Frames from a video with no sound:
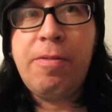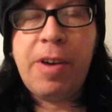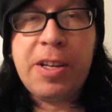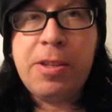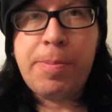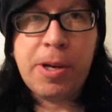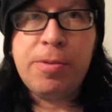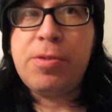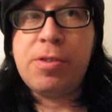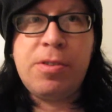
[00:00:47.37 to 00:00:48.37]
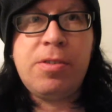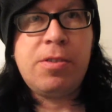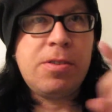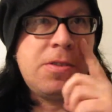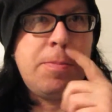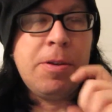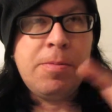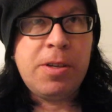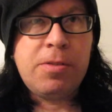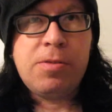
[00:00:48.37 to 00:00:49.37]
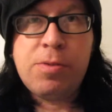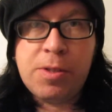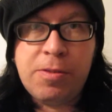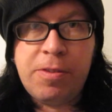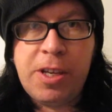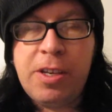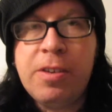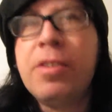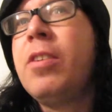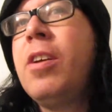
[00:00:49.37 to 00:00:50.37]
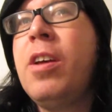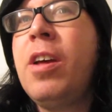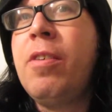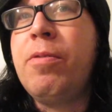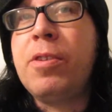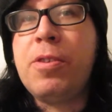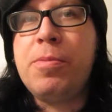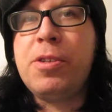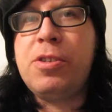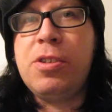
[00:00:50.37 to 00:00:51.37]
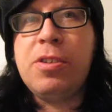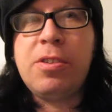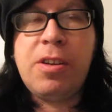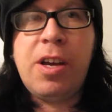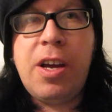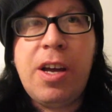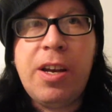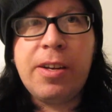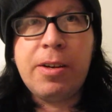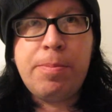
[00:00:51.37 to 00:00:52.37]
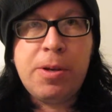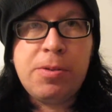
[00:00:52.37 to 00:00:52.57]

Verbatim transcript: find the post, because it'll be on my Twitter feed for the competition, and I'm going to